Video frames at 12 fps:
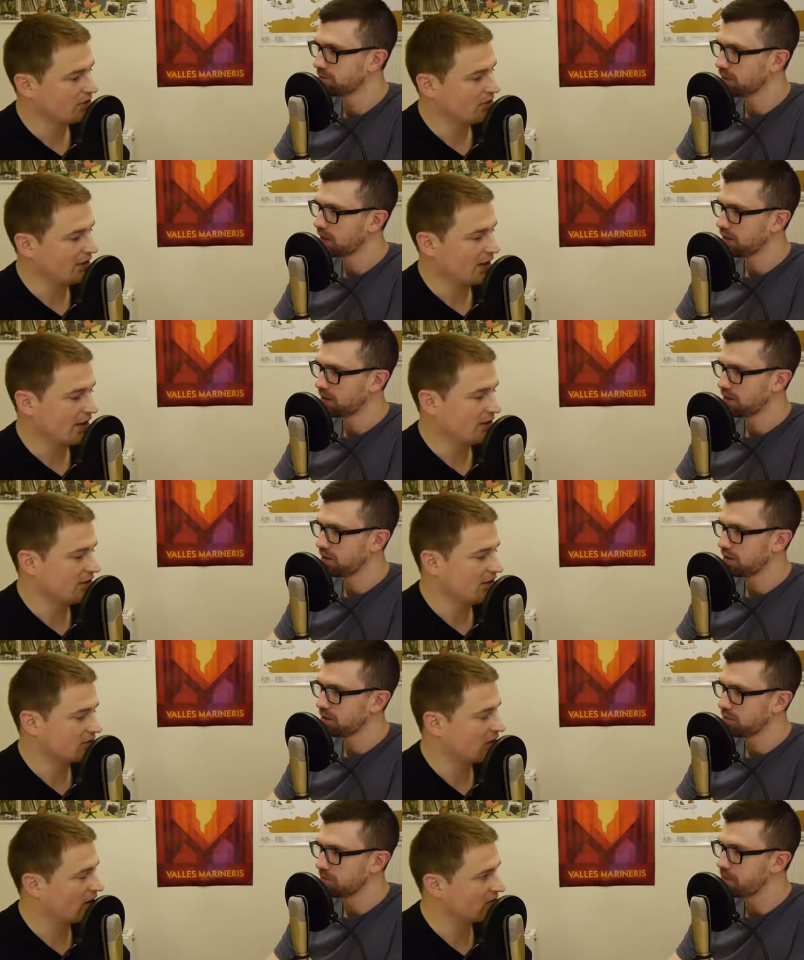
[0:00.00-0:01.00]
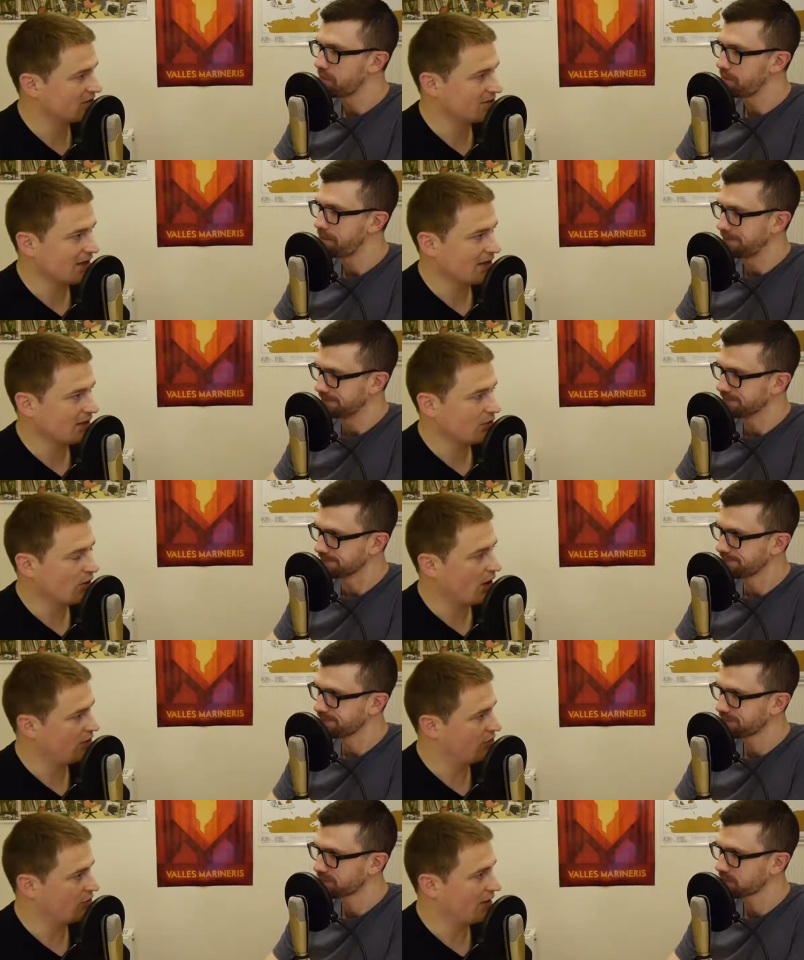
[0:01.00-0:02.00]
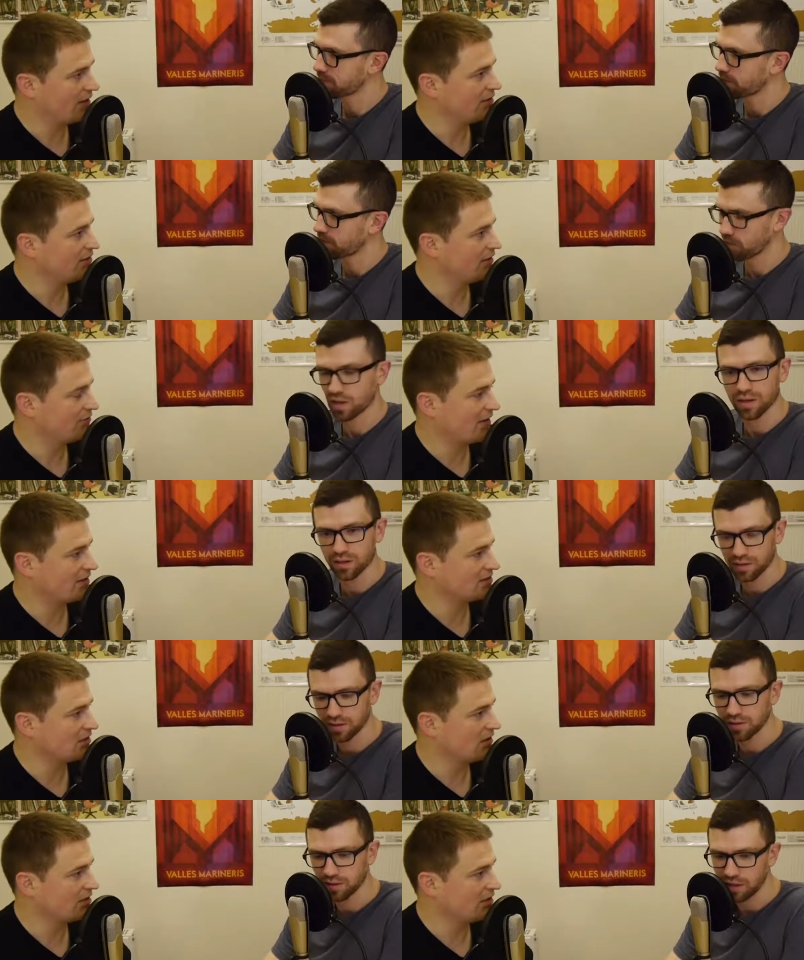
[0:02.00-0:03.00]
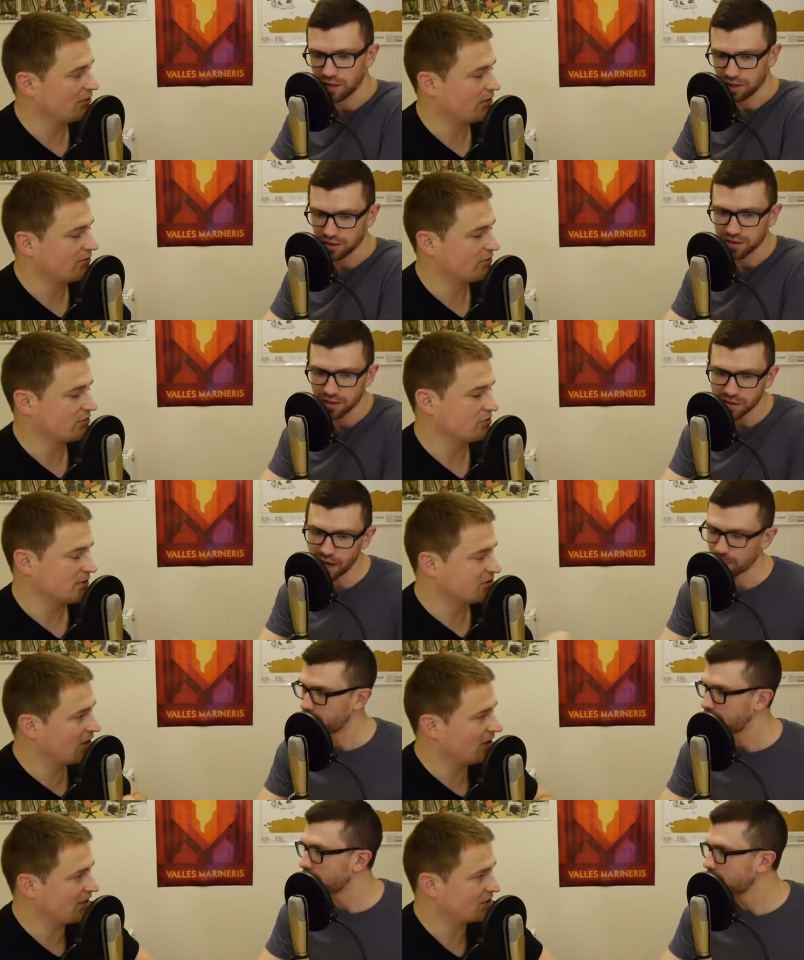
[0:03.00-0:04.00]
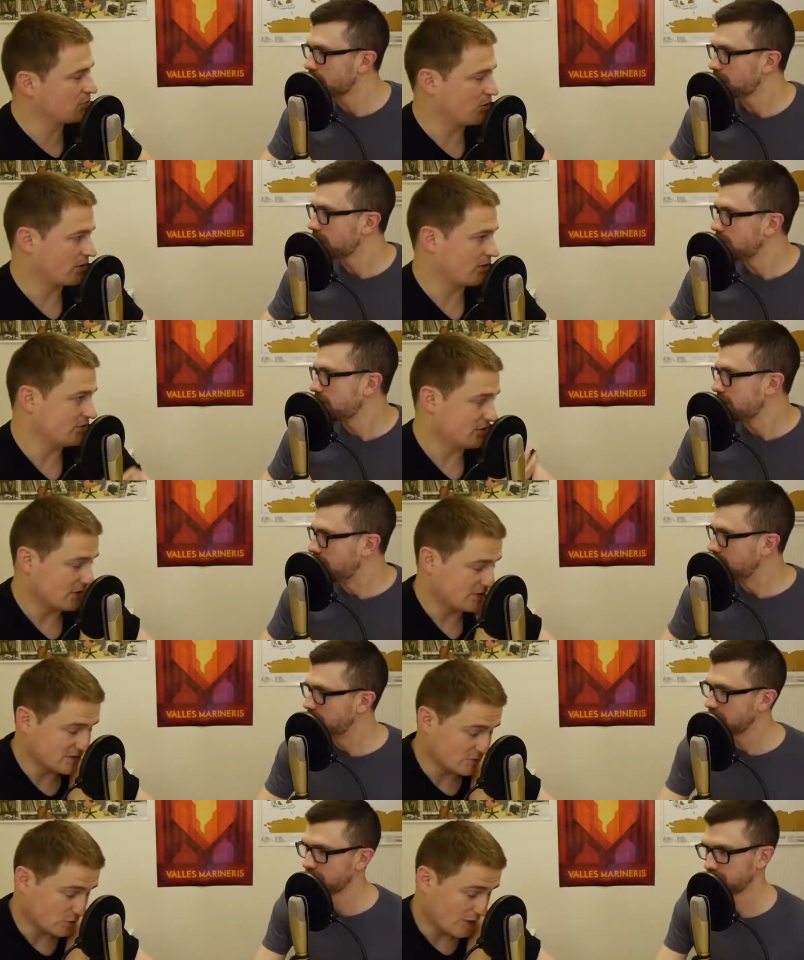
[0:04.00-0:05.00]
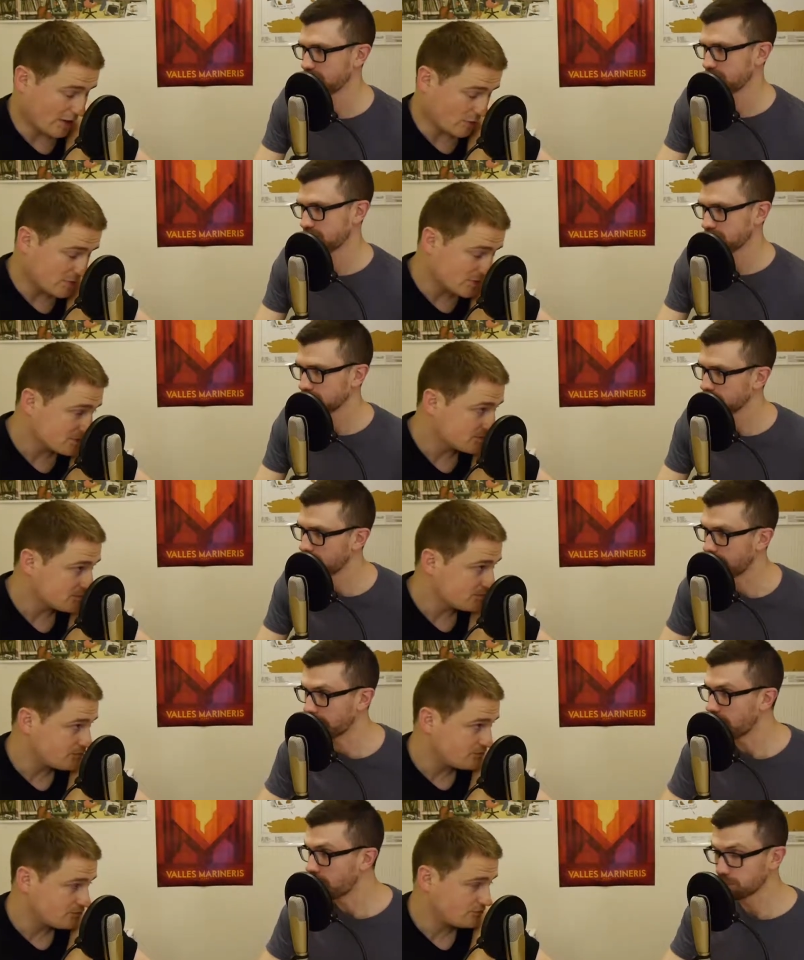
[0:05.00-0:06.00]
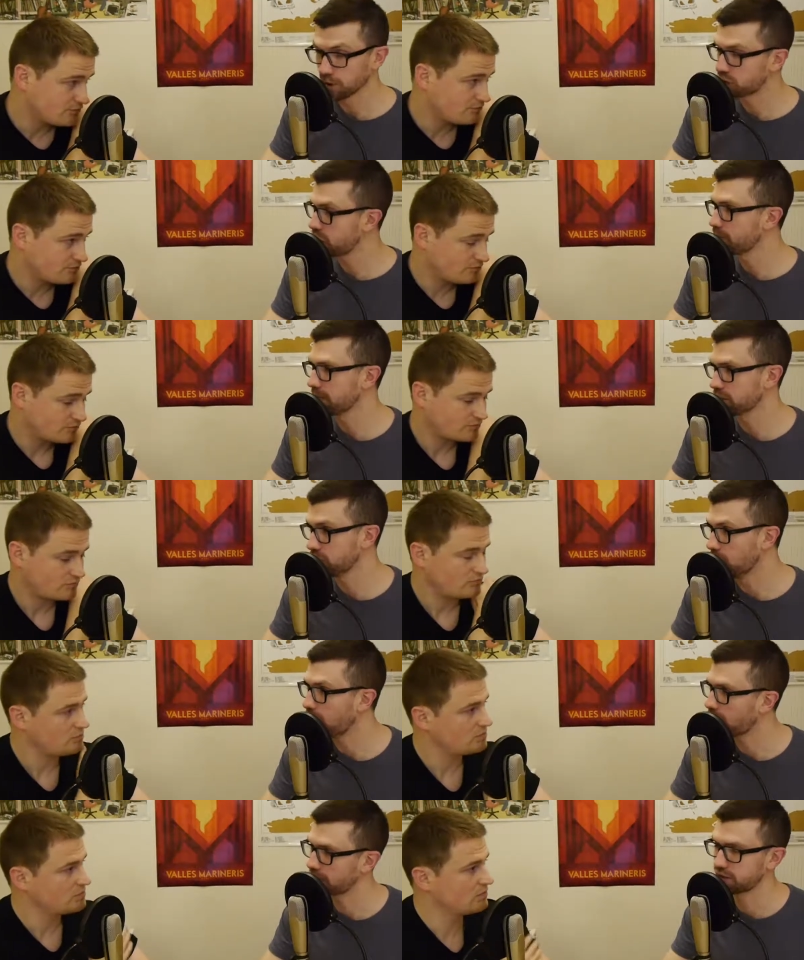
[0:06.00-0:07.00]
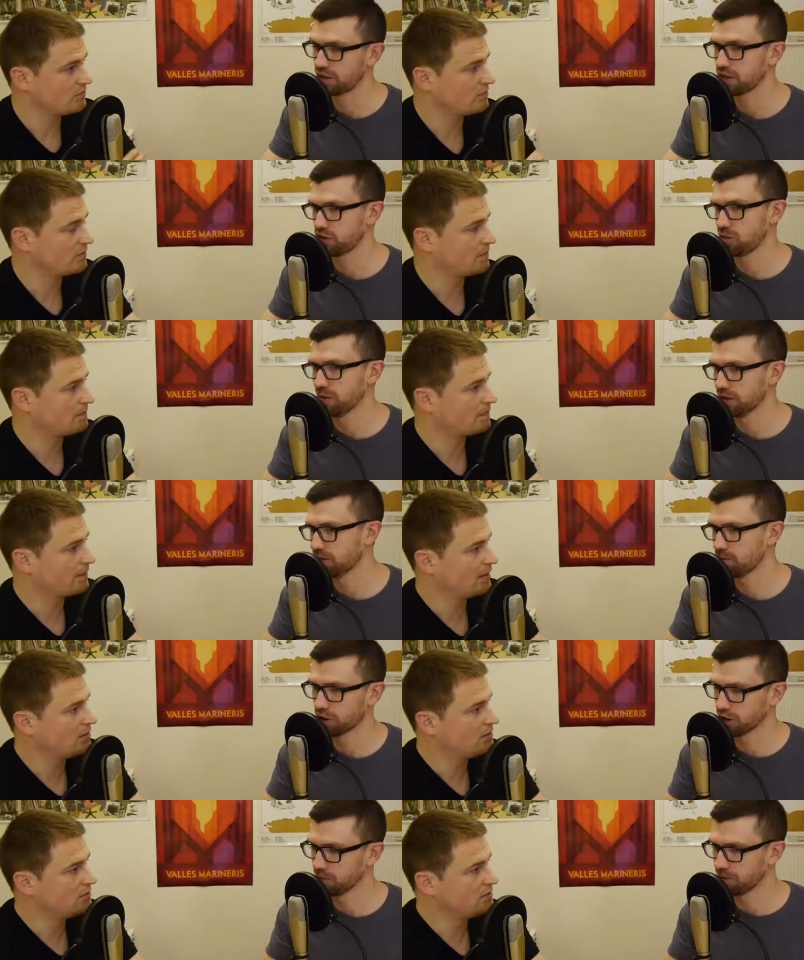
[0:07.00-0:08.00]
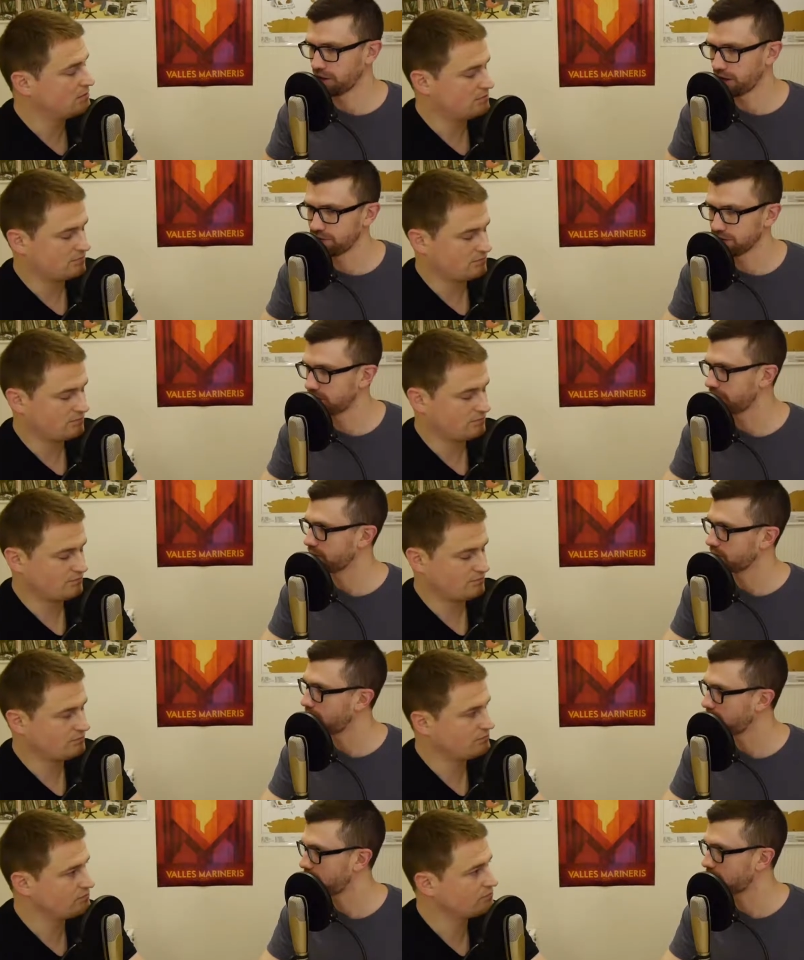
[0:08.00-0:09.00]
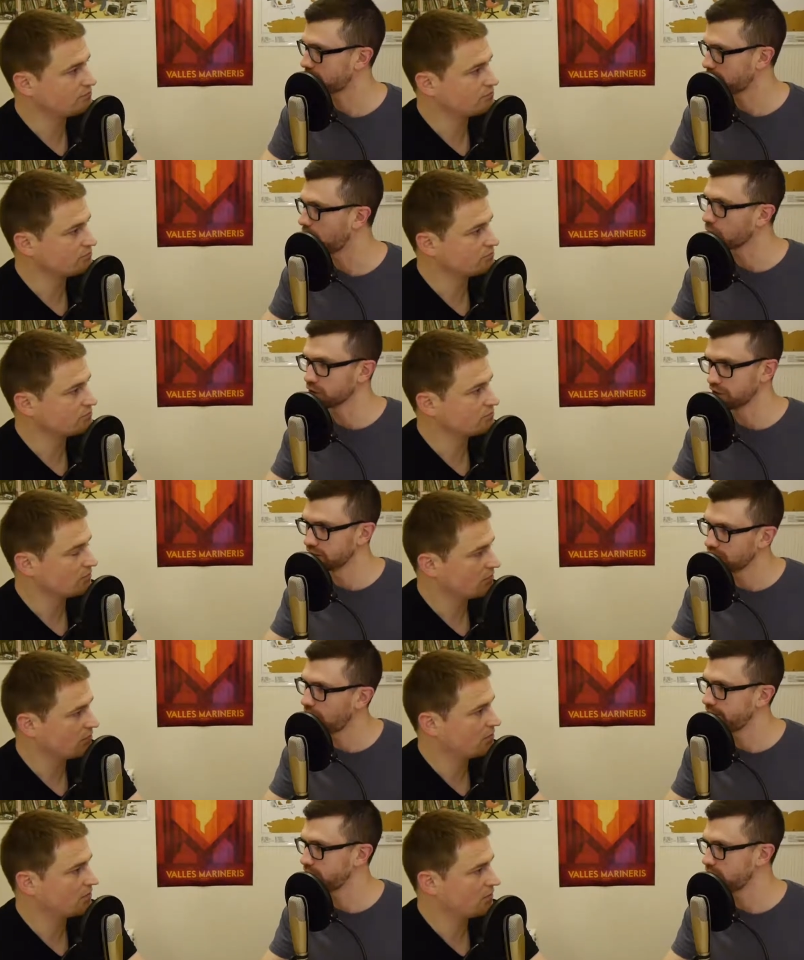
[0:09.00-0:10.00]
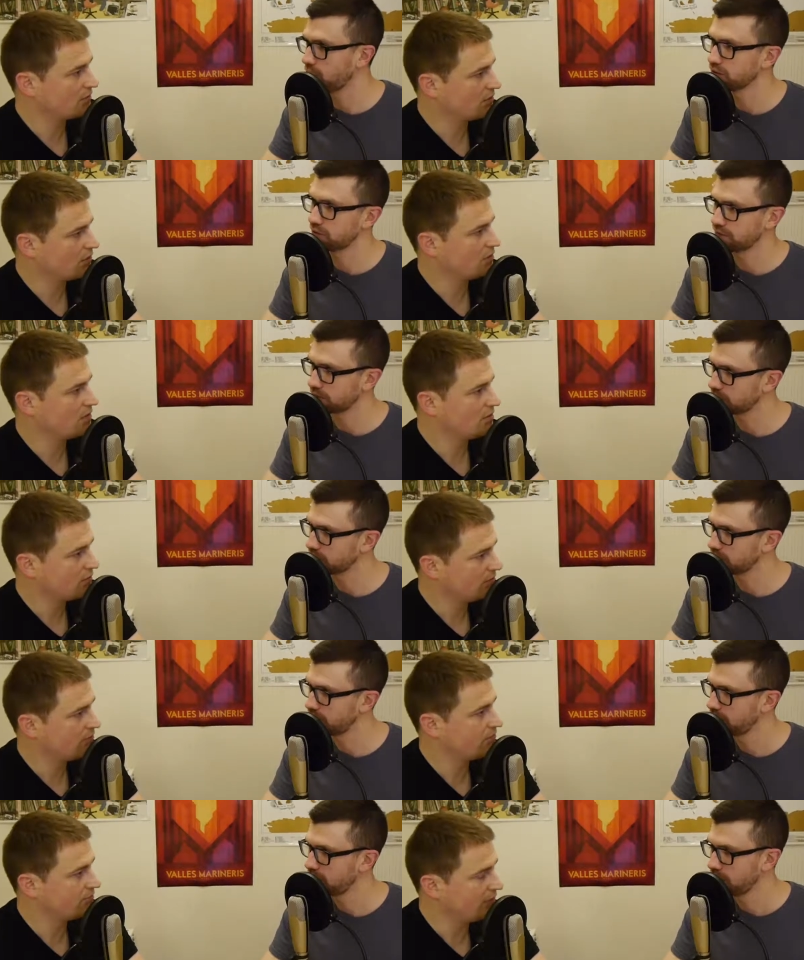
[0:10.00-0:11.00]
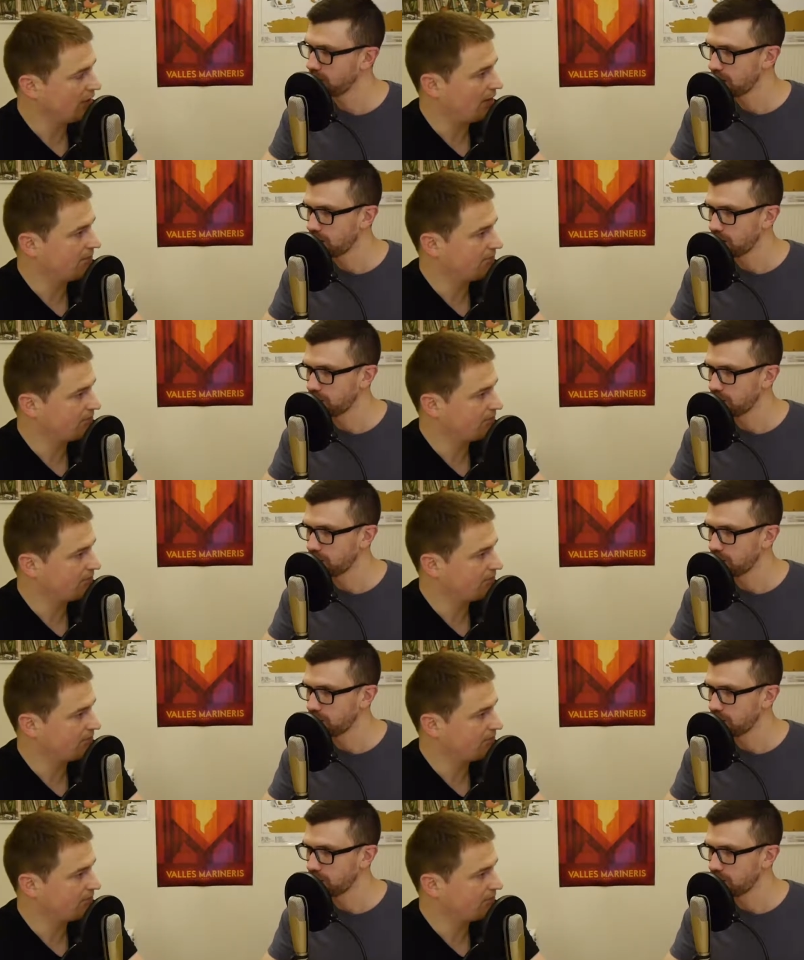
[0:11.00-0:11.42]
Speaker 1: yeah it, it's hard to say either way if that is a likely great filter but yeah. certainly exploring our own solar system will help
Speaker 2: yeah yeah but assuming it's not like say assuming that microbial life is everywhere like the origin of life is not difficult yeah